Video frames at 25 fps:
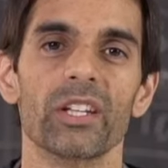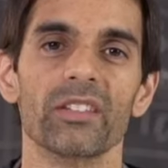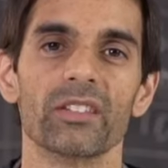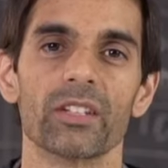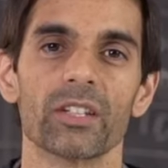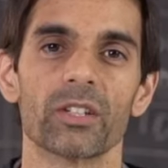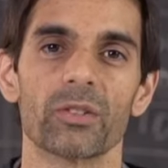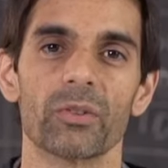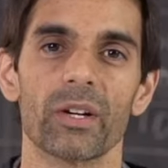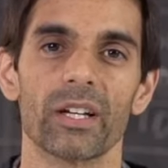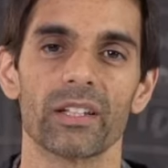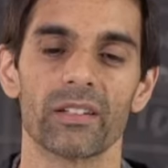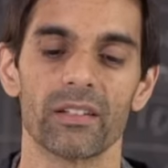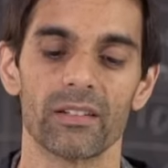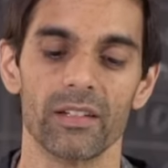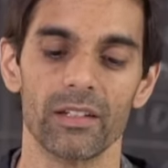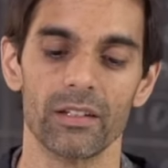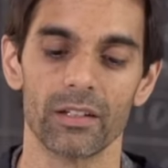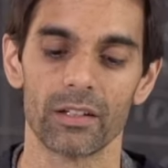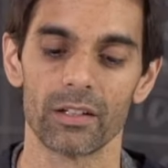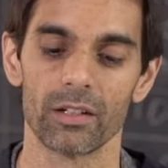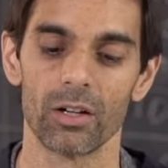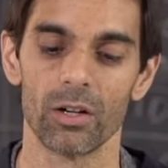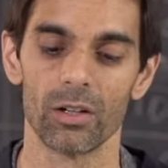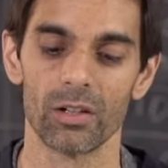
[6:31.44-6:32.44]
integrated in
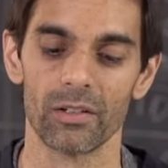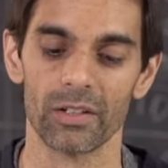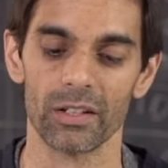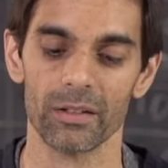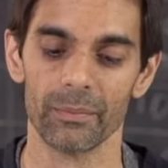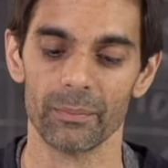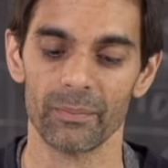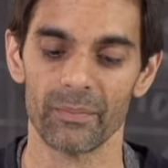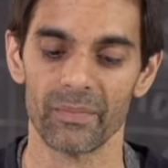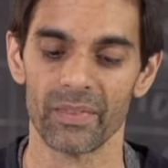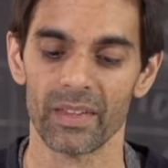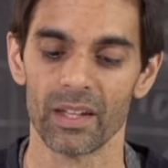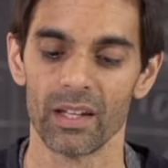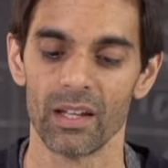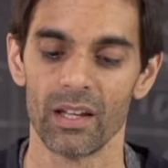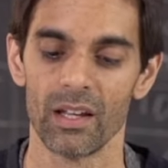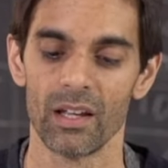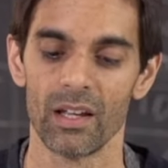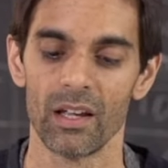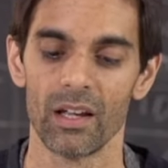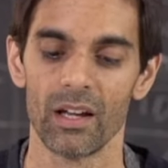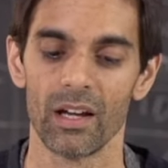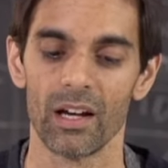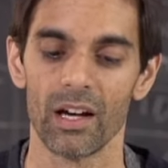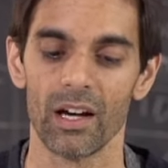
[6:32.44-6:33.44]
the collar
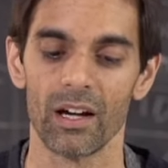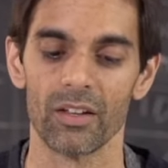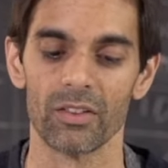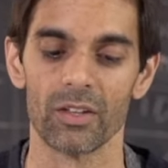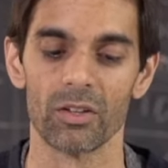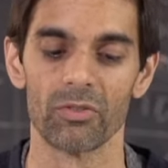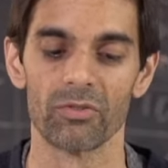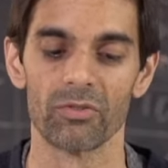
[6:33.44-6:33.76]
and the